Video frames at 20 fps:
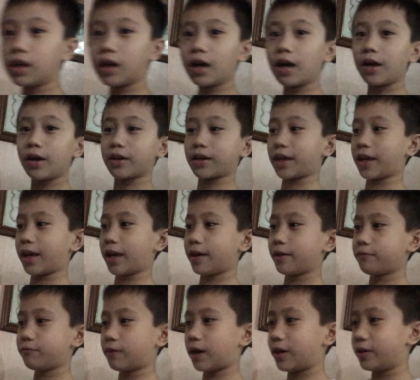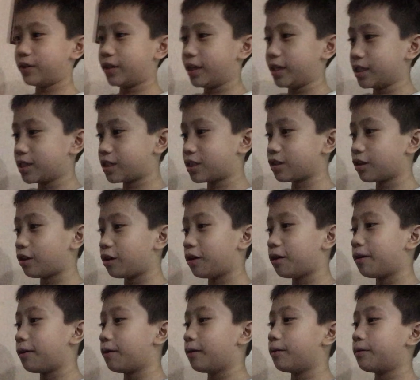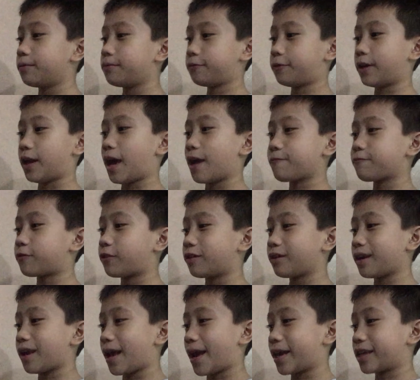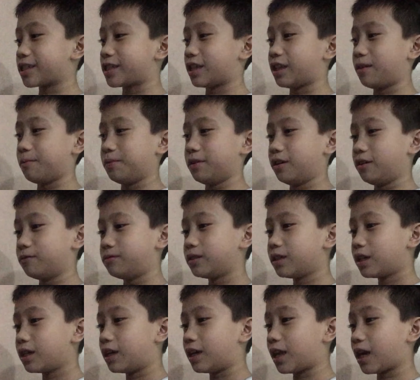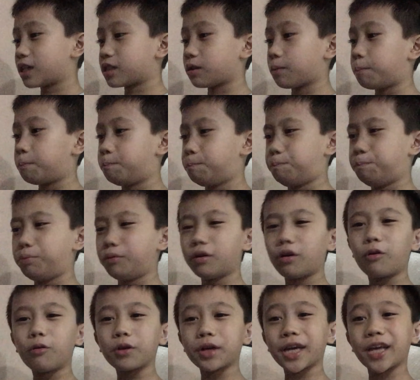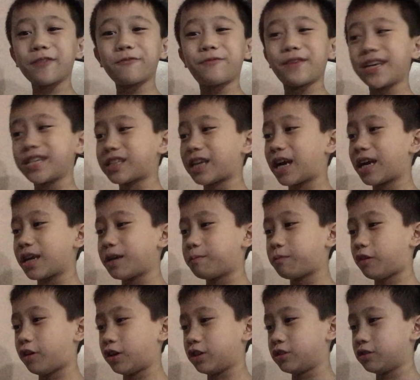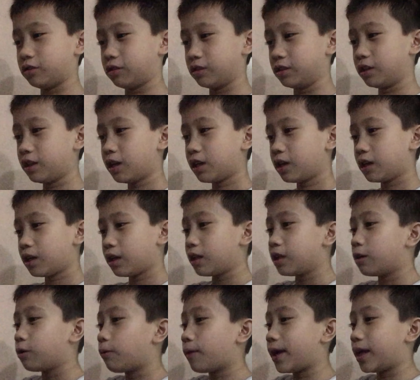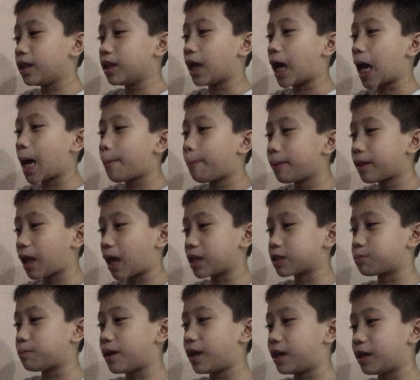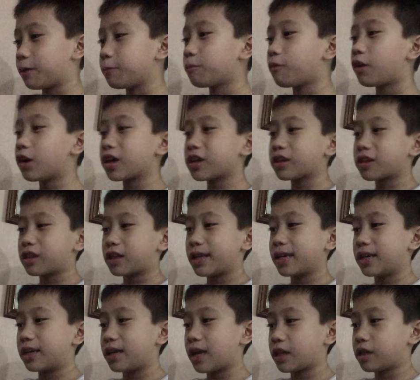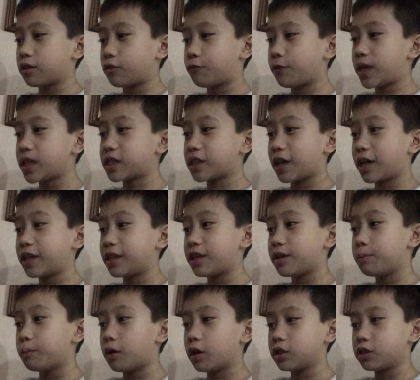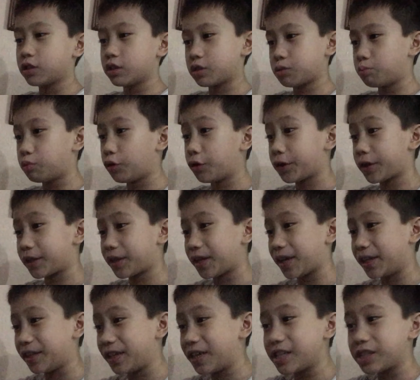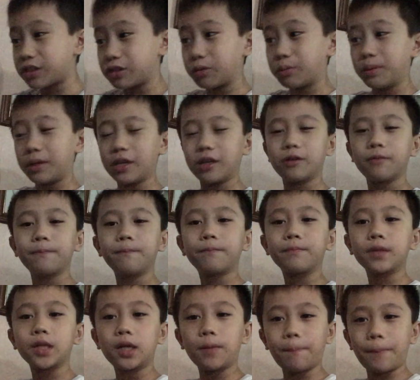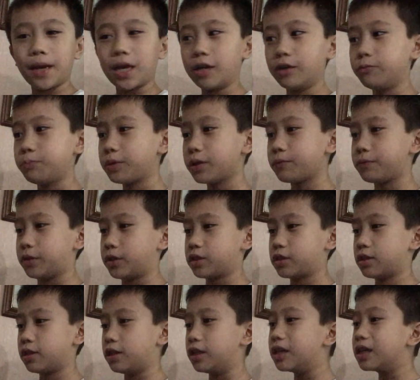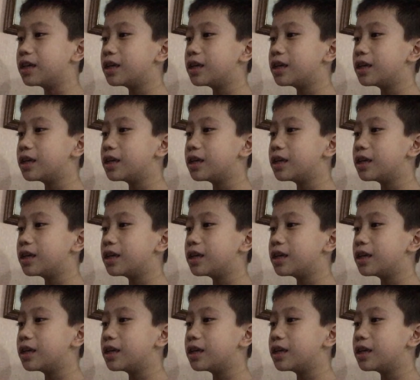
Okay, found it. So for the iPhone X and above, it has a broken Face ID module. Well, Apple has made it more clear that the Face ID module is broken and needs to be repaired previously.